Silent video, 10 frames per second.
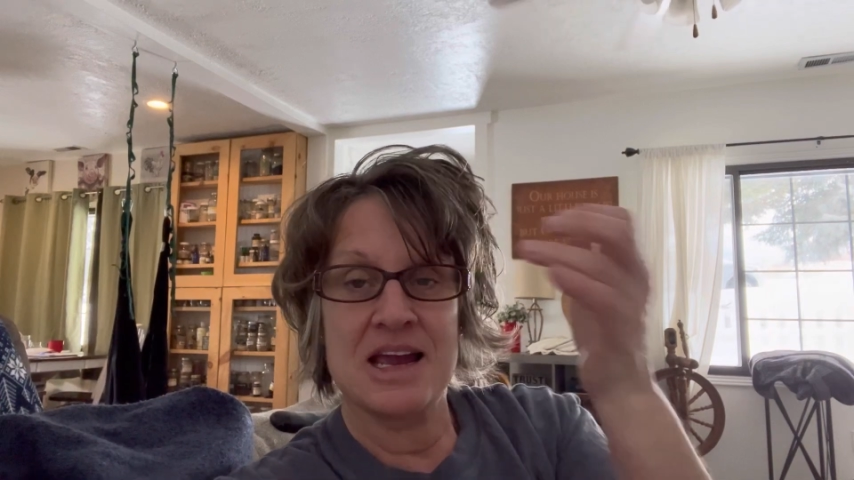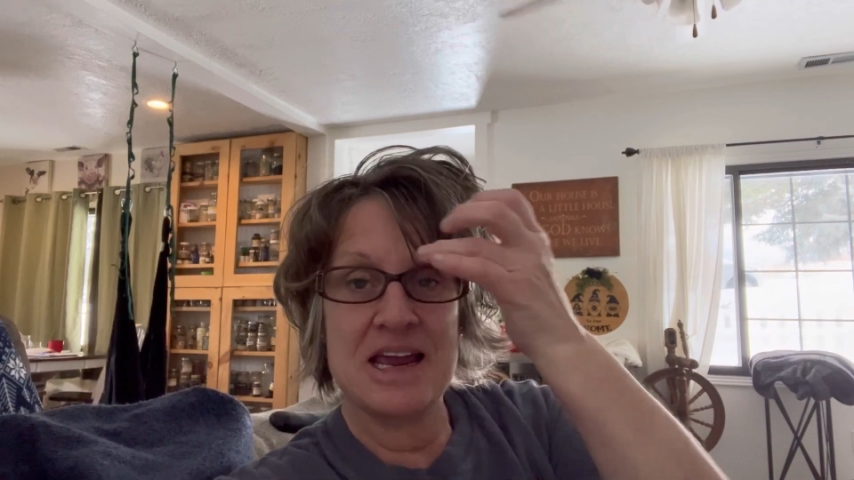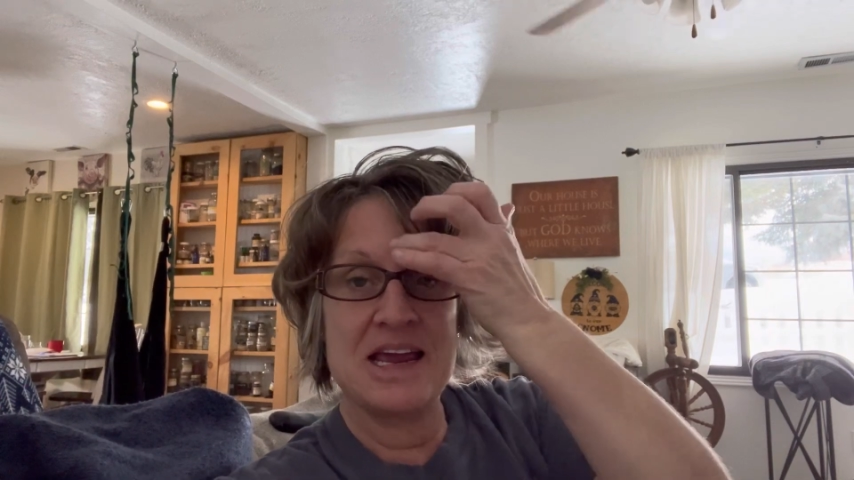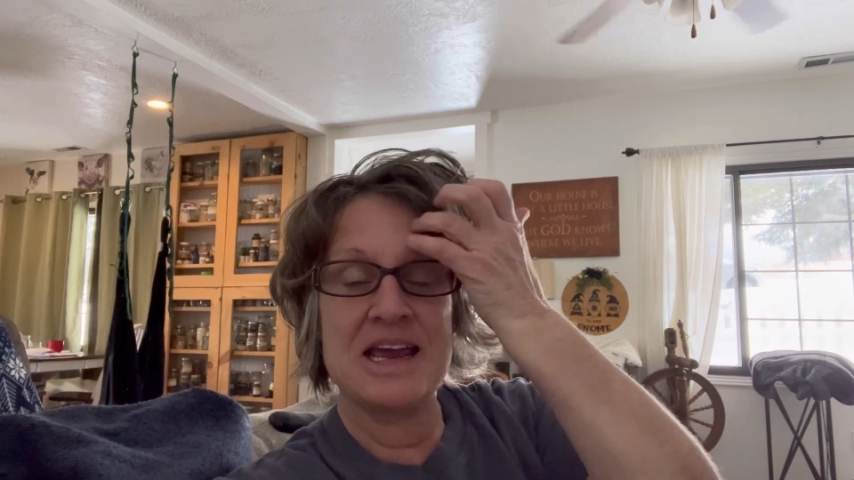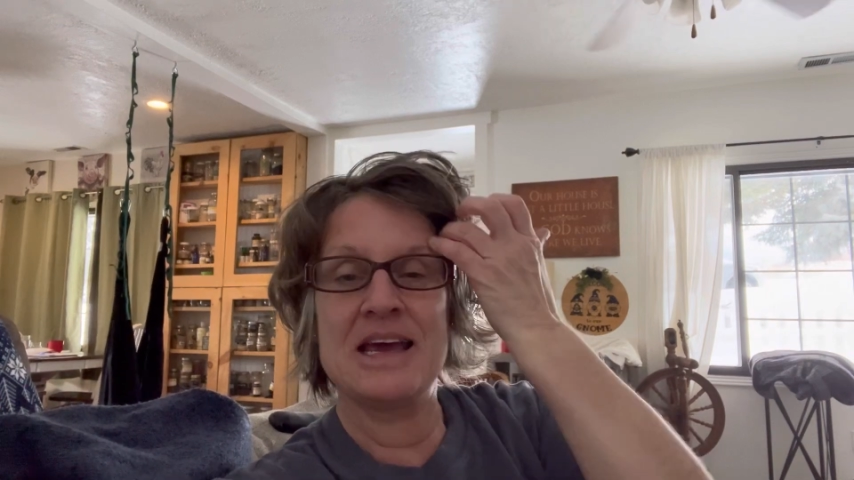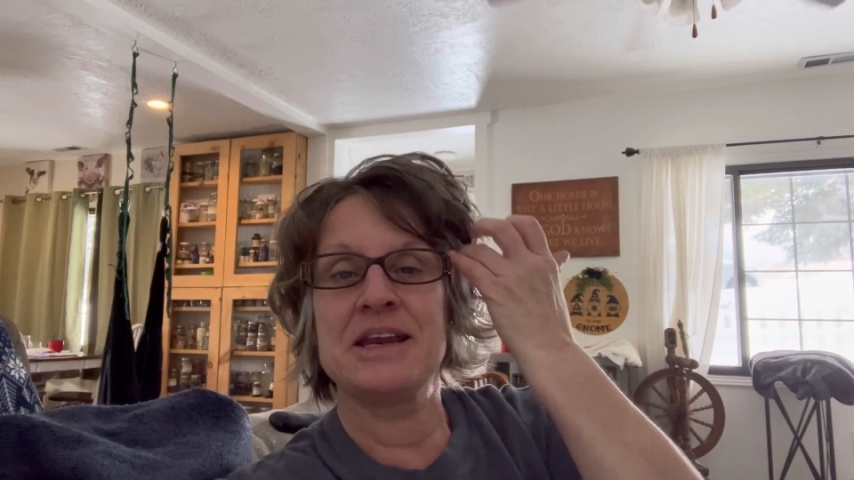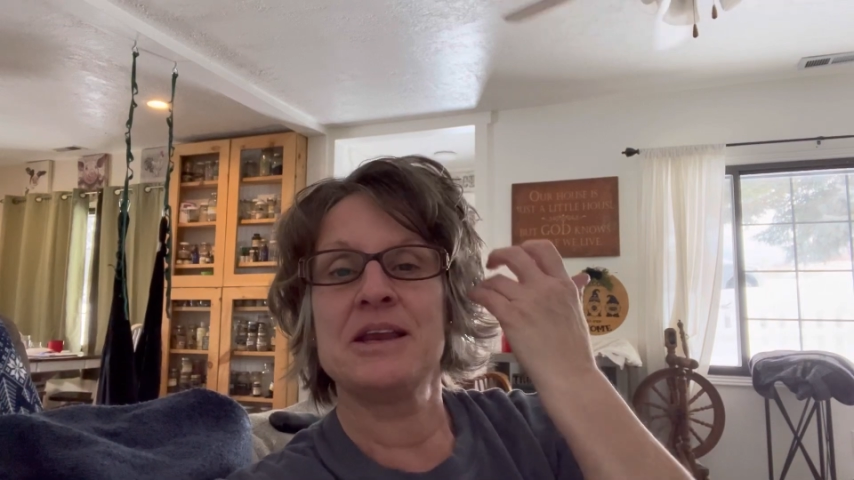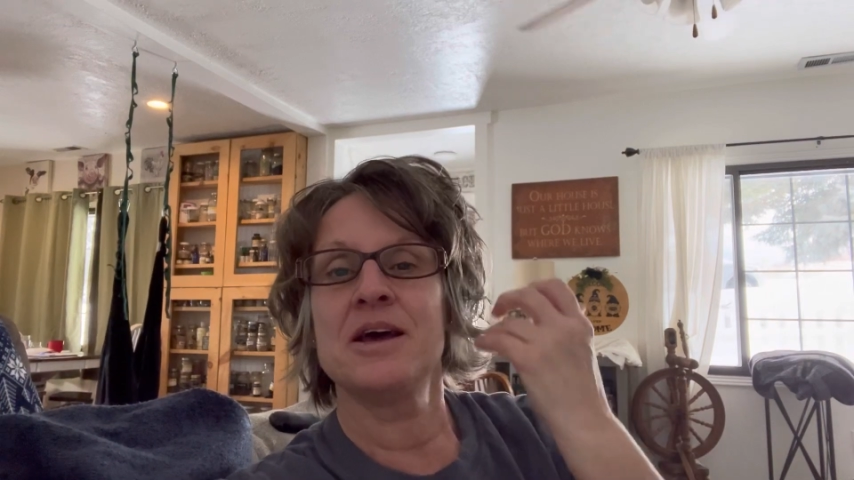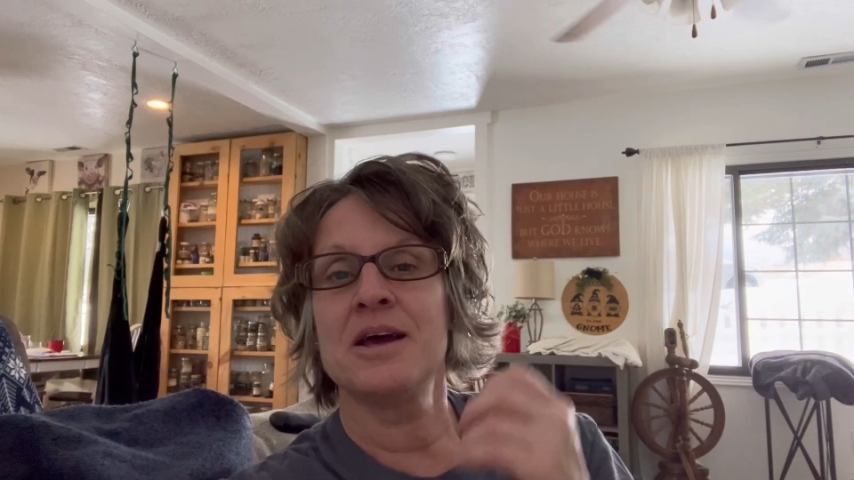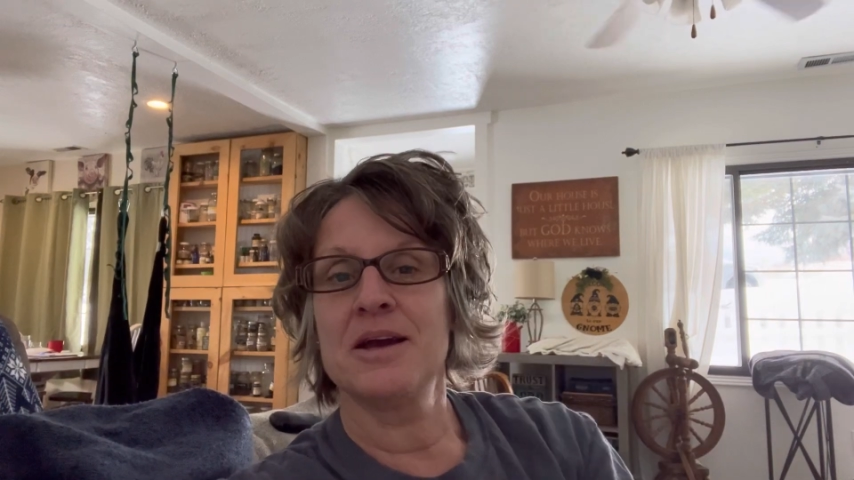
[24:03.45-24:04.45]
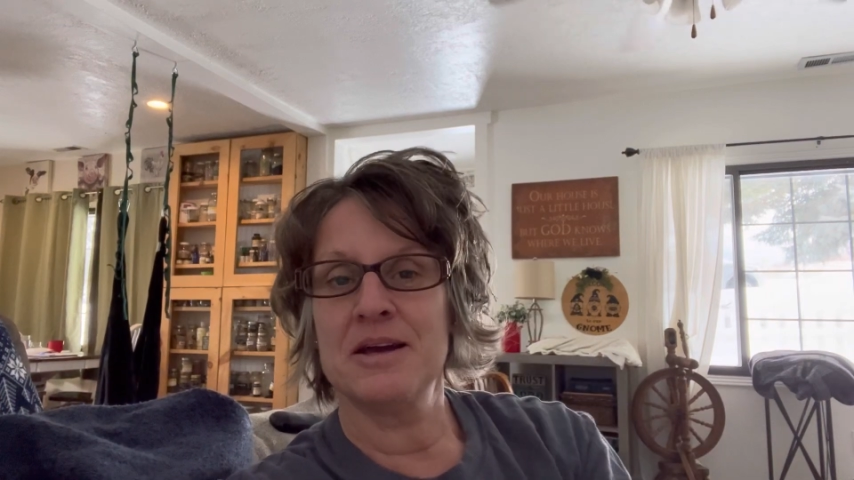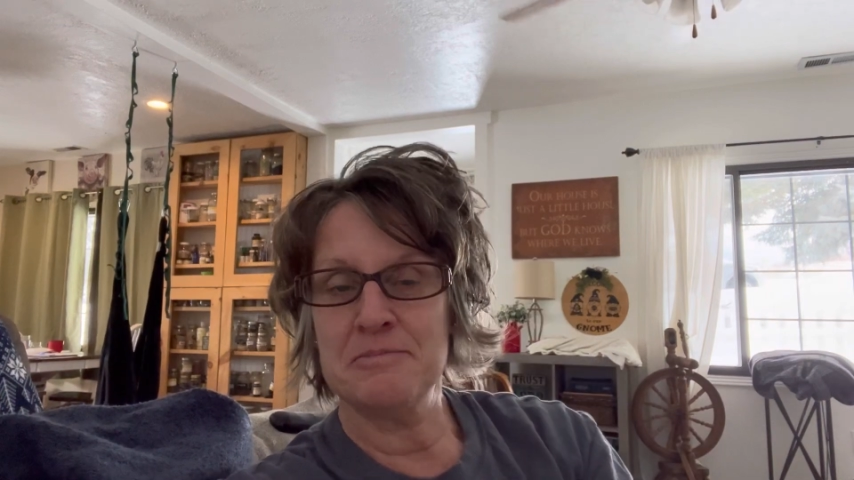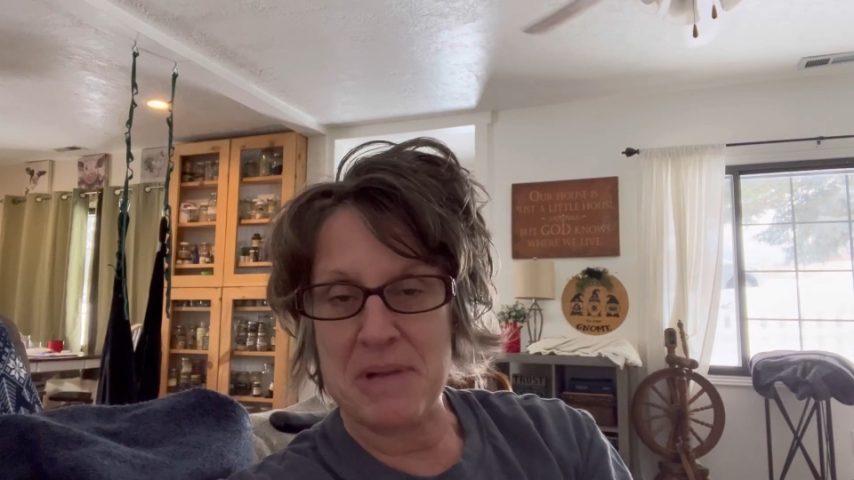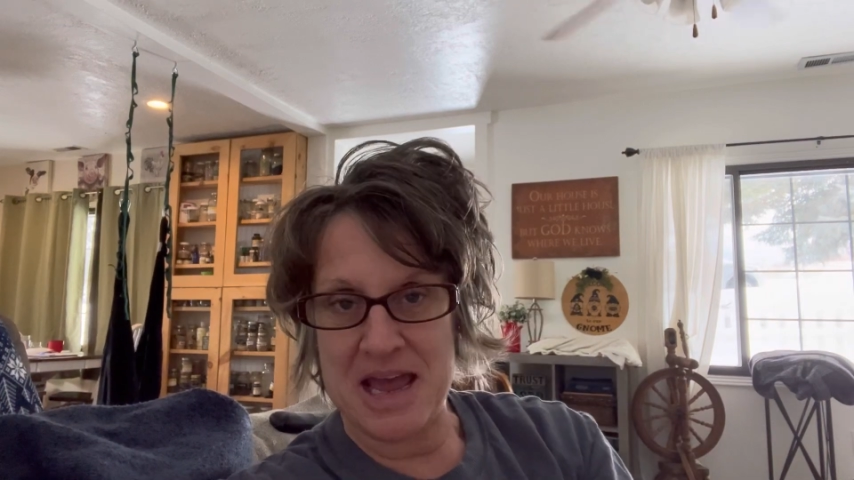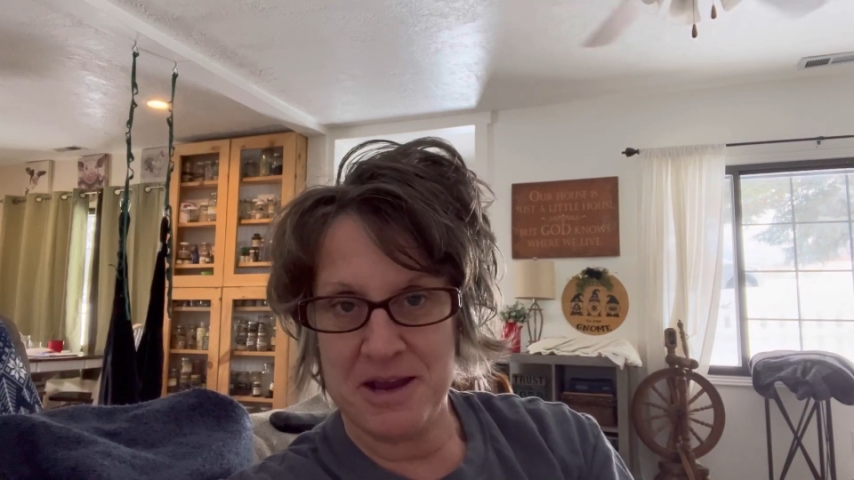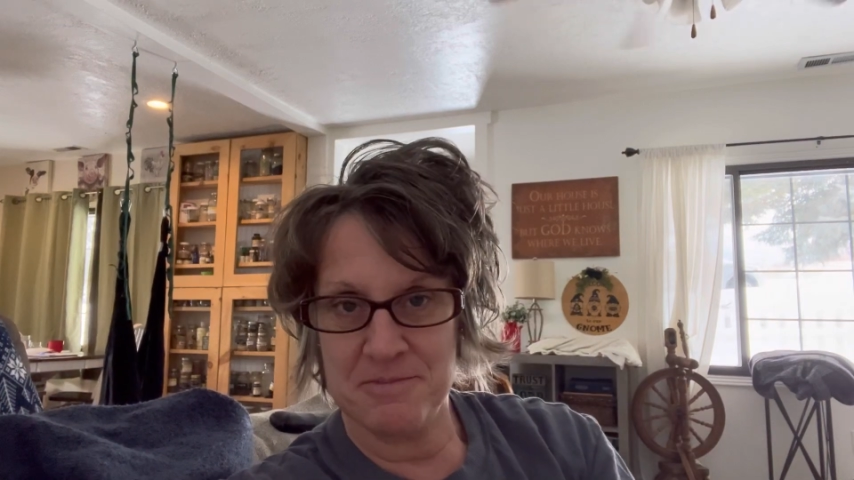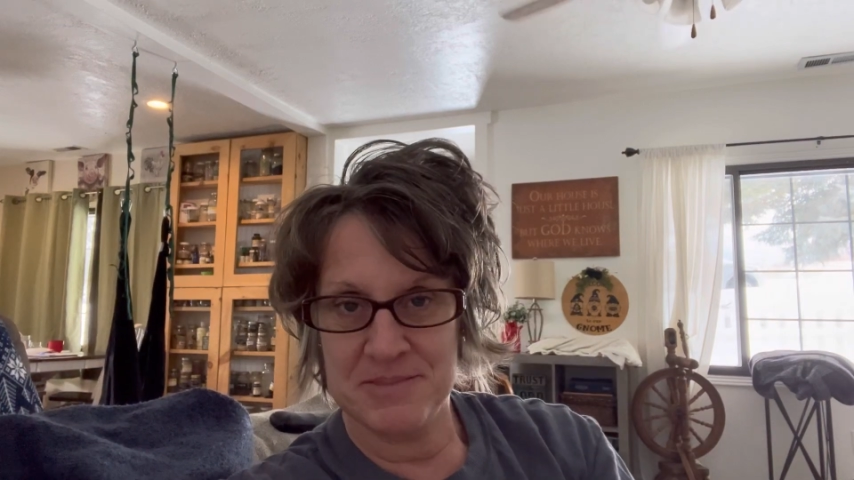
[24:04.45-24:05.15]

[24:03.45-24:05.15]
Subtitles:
in May.